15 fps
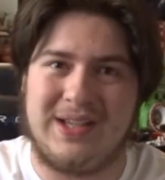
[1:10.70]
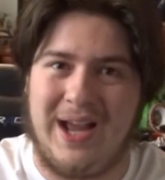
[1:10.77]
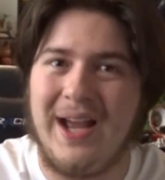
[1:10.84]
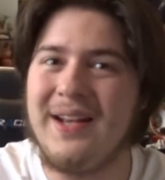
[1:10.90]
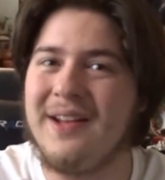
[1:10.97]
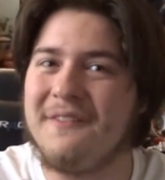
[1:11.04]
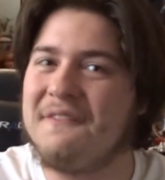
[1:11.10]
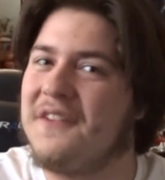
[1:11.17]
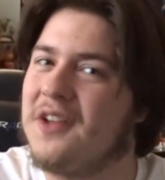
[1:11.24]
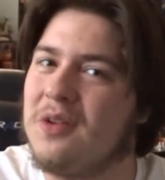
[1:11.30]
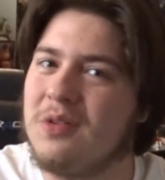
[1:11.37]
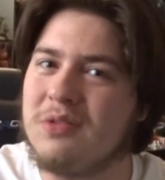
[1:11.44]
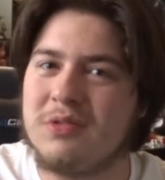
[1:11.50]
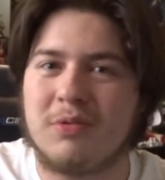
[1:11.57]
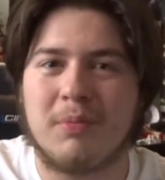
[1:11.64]
kinda
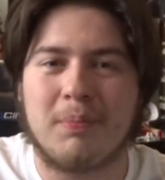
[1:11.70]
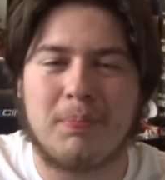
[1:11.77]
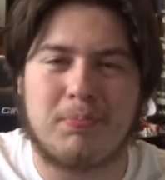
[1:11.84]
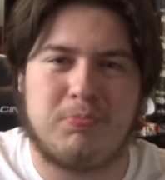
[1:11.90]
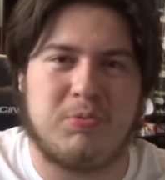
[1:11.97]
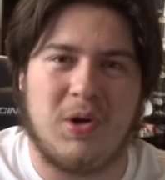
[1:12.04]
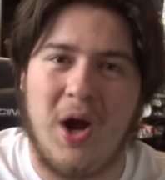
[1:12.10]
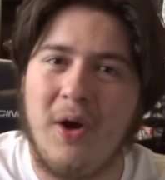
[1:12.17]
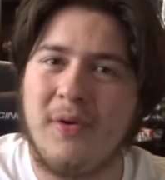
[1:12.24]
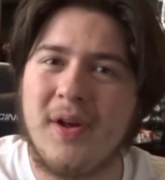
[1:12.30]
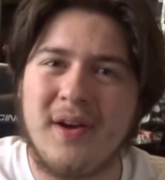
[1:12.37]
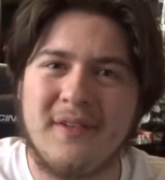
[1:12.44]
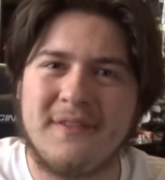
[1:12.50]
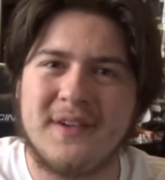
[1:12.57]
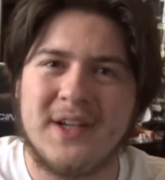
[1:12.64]
feels proud of.